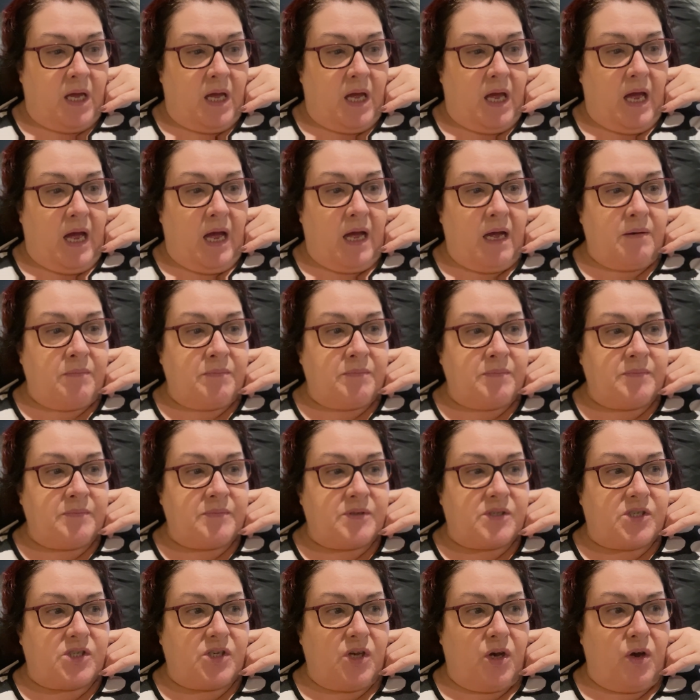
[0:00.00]
And a
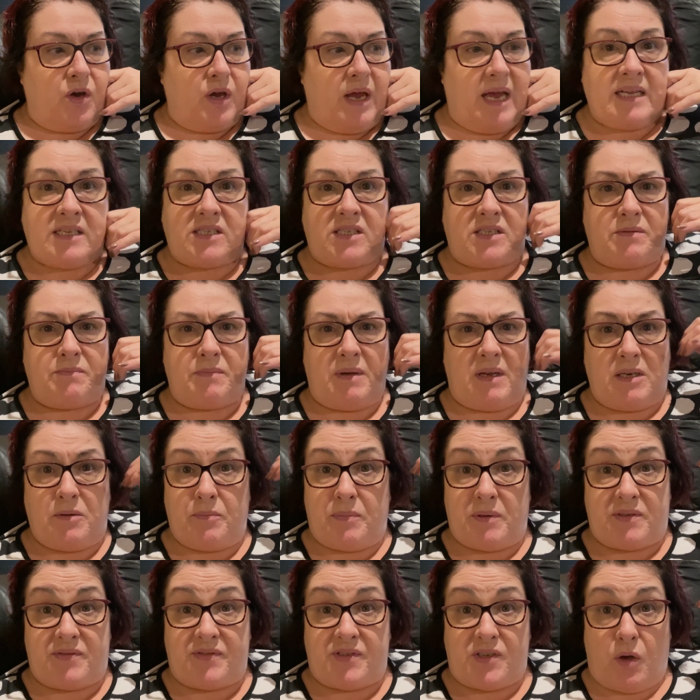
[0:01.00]
little
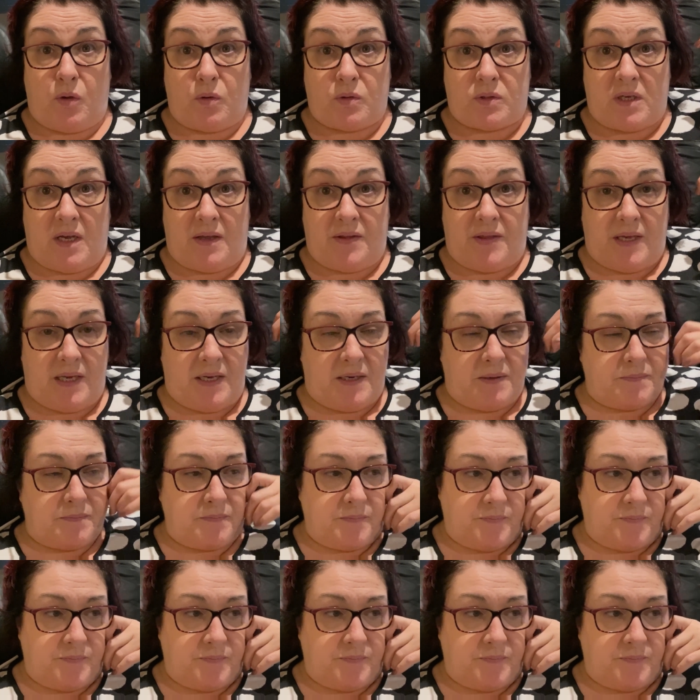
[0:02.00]
bit of salt, I think.